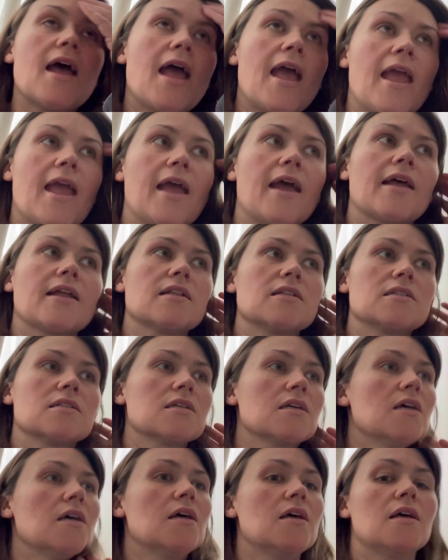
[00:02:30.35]
and
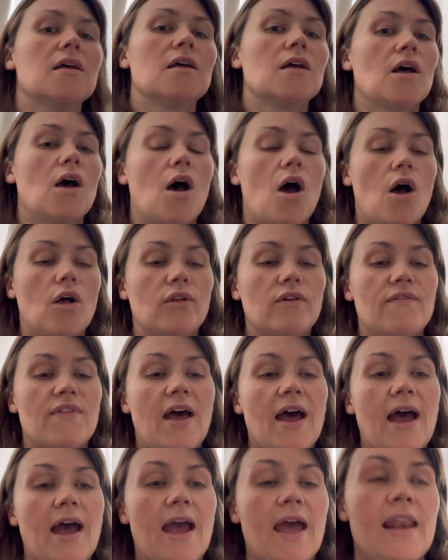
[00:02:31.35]
all of
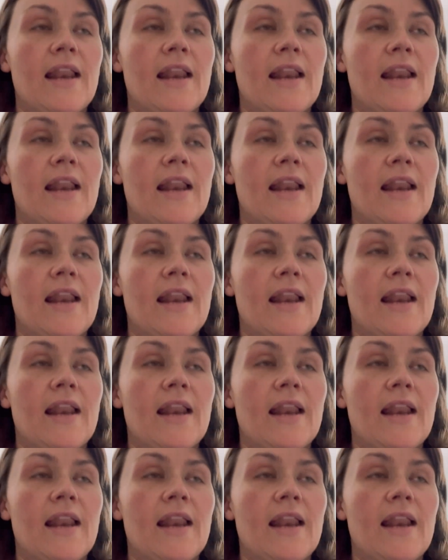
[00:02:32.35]
that.